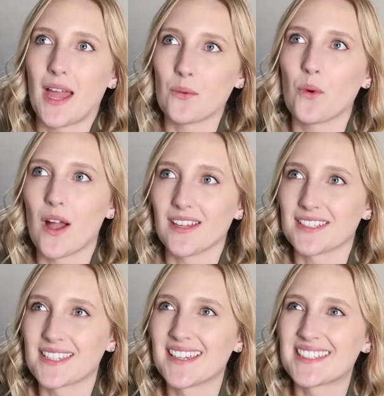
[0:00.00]

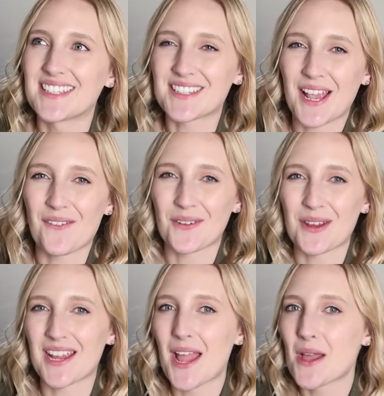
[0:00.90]
was
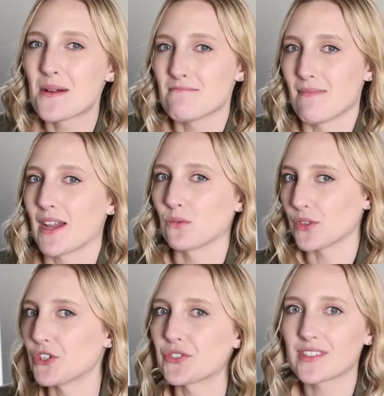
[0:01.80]
discovering my
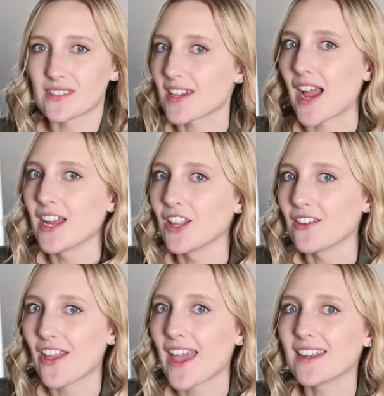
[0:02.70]
real style
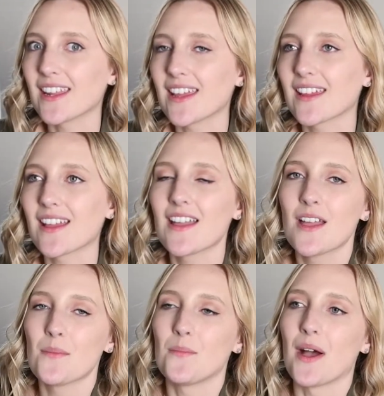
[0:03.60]
of editing,
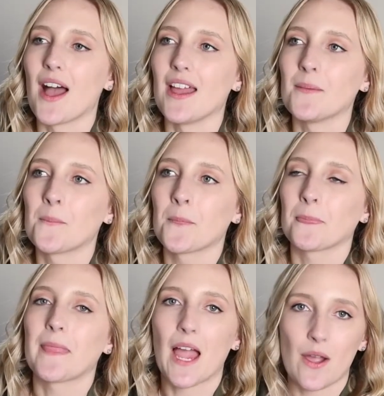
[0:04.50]
but
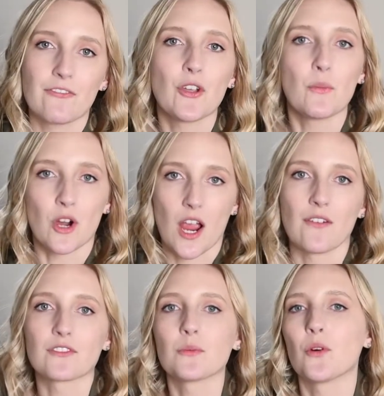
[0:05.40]
now I feel more
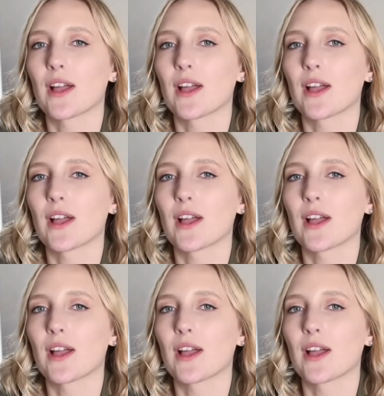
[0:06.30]
comfortable.